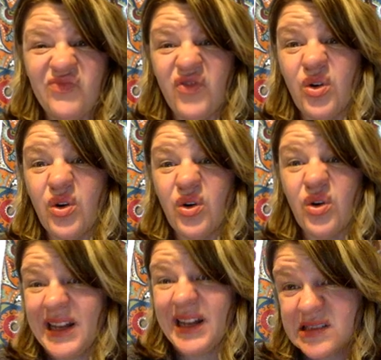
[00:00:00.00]
4
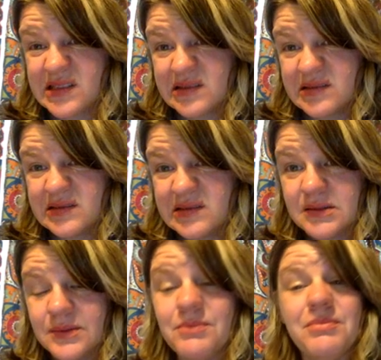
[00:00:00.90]
minutes,
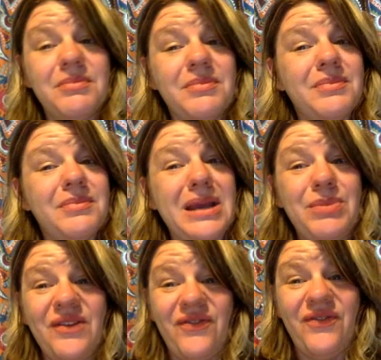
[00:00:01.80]

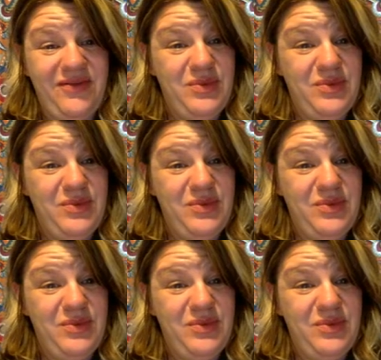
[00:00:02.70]
maybe 5